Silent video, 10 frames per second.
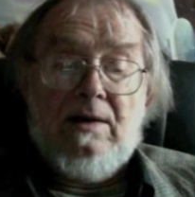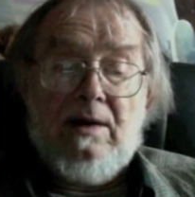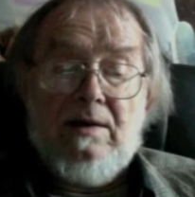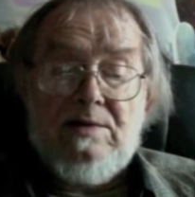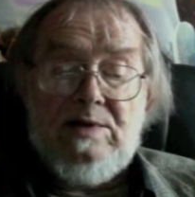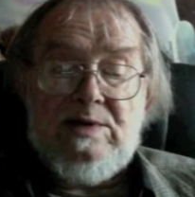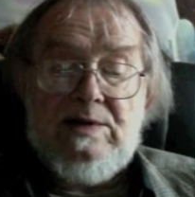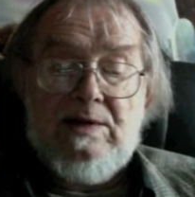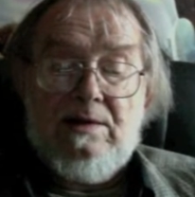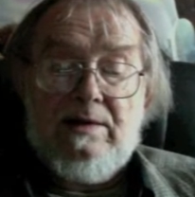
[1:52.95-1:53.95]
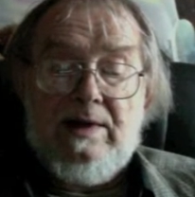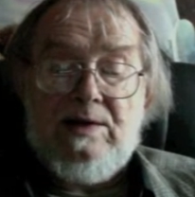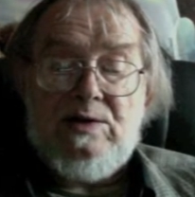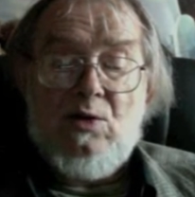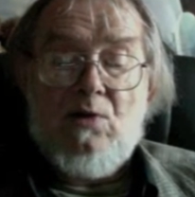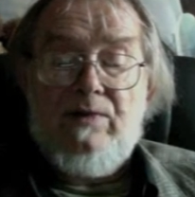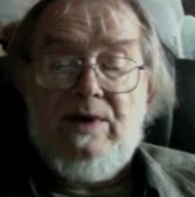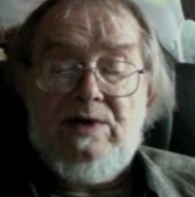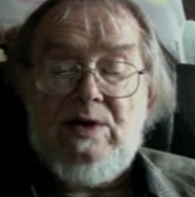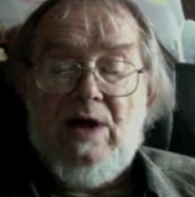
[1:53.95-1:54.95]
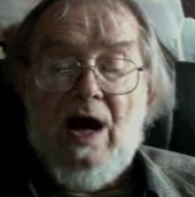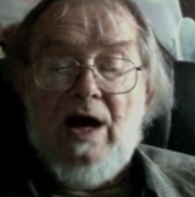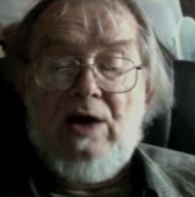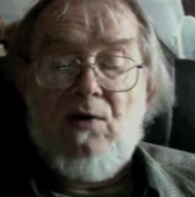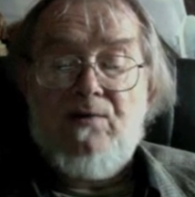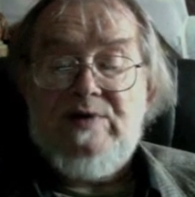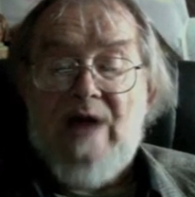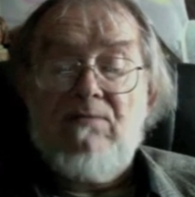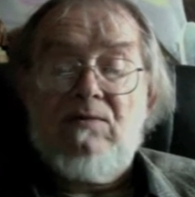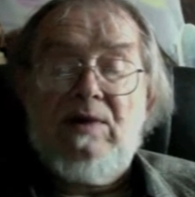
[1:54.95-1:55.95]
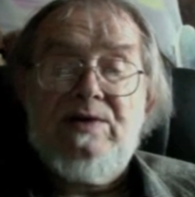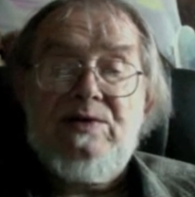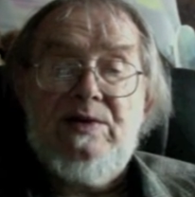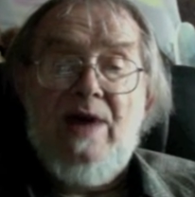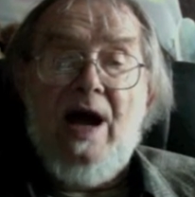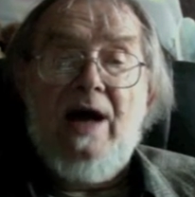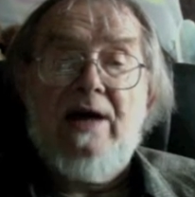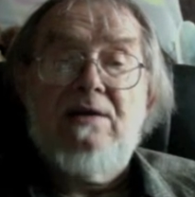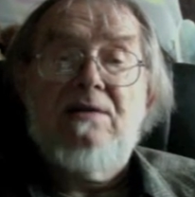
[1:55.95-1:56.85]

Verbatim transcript: in stillness of the sky of sunless night.